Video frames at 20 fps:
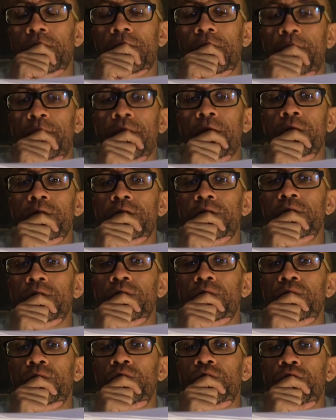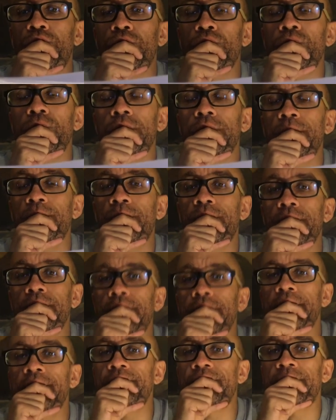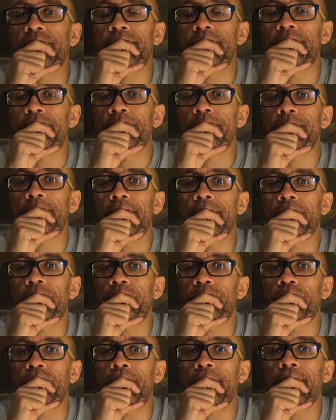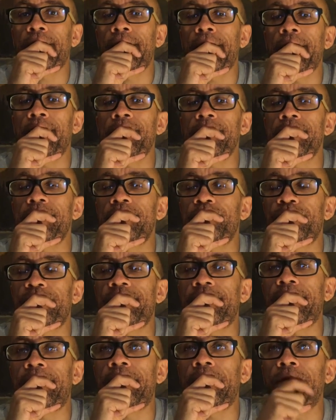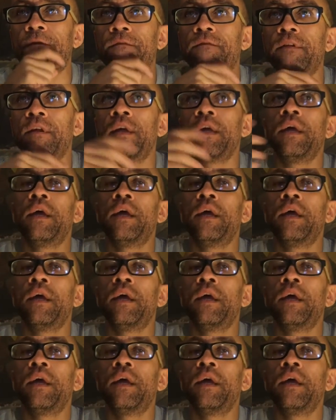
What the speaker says: The person who truly believes in themselves will carry themselves